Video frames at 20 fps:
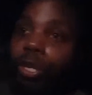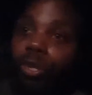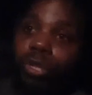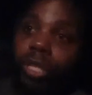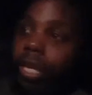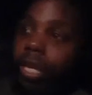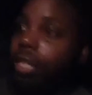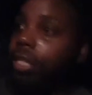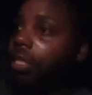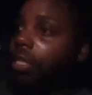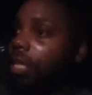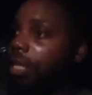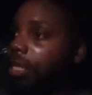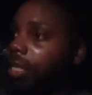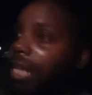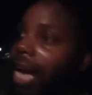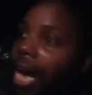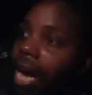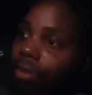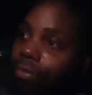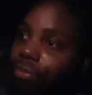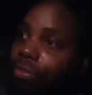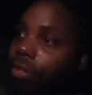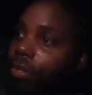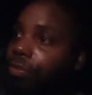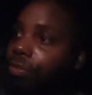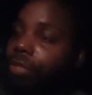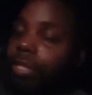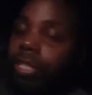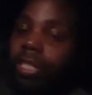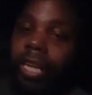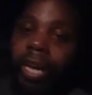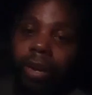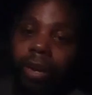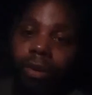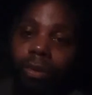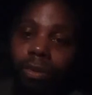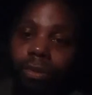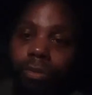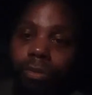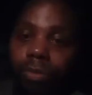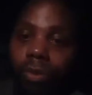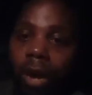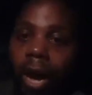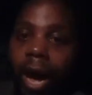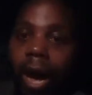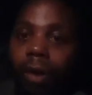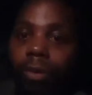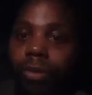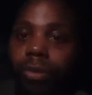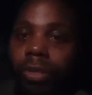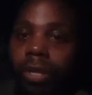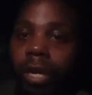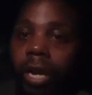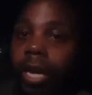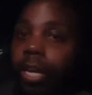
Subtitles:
you see a sign for sale for a house.